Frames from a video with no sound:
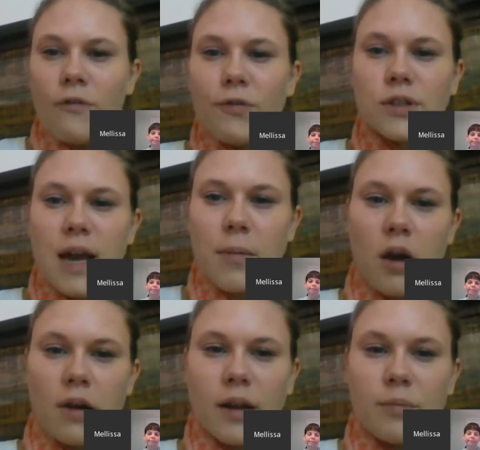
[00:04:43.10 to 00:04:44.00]
Full-time
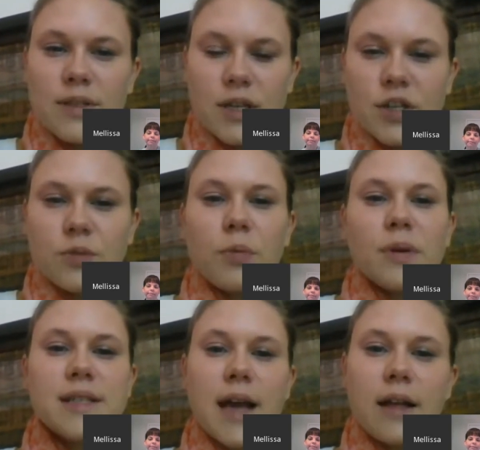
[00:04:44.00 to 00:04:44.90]
RN positions will
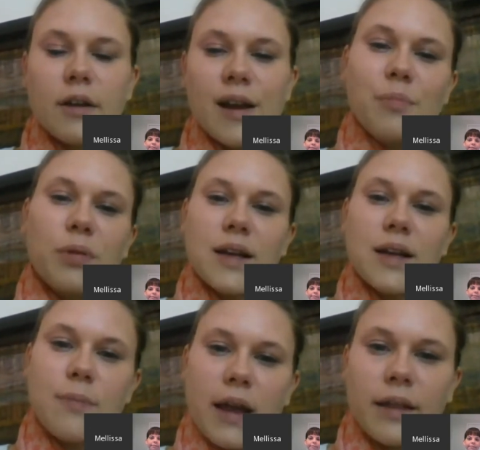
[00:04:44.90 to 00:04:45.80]
be salaried
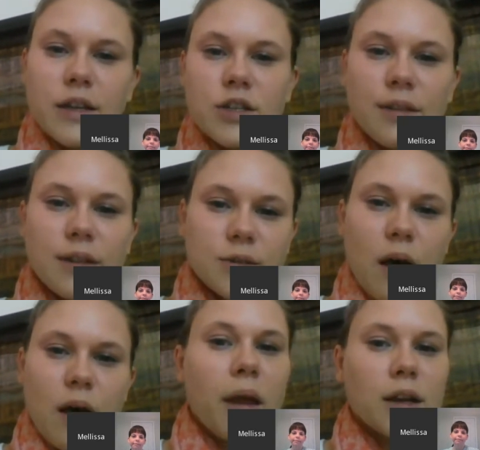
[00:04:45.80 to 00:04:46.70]
plus mileage. This
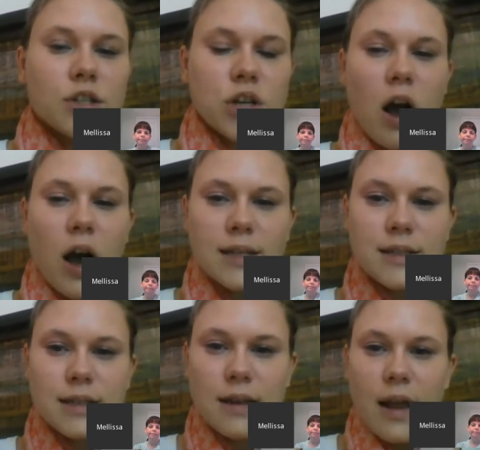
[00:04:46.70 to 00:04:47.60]
will help manage
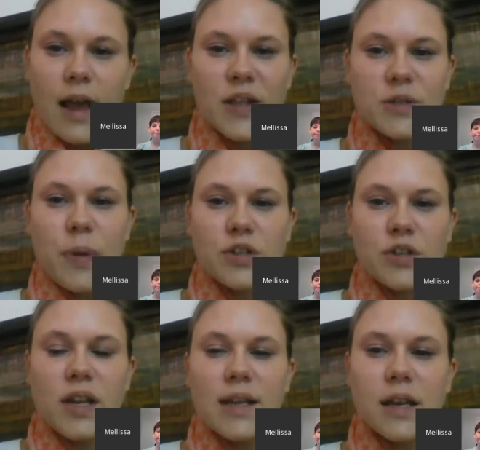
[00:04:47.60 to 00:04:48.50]
costs as
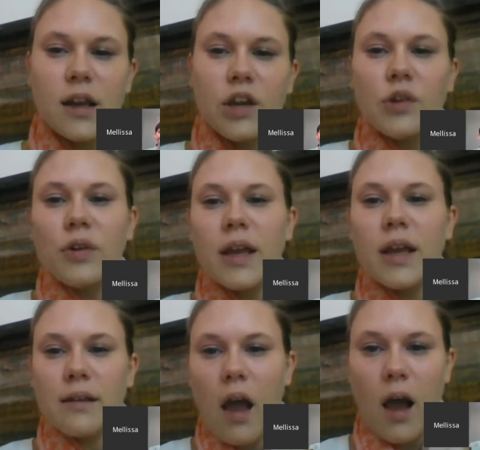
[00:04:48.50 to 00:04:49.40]
patient needs and
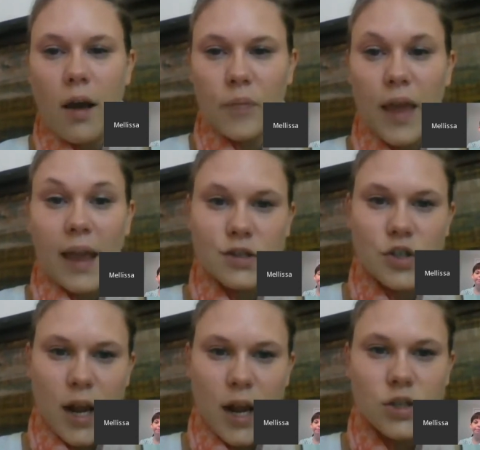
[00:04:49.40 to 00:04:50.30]
acuity can
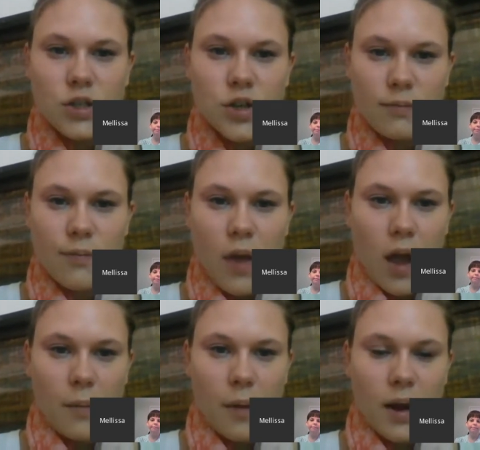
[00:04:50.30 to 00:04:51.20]
change
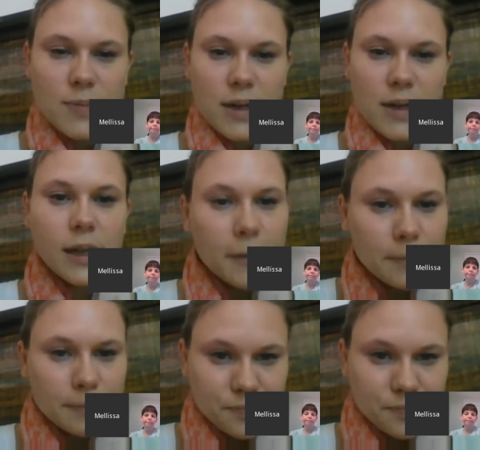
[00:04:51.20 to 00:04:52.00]
unexpectedly.